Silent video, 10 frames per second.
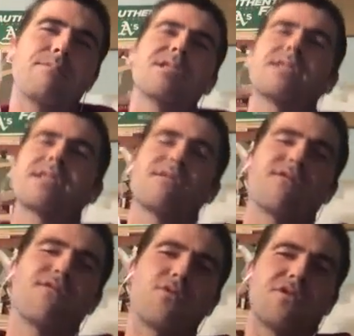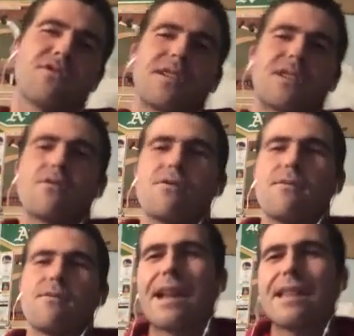plus like their 4th string quarterback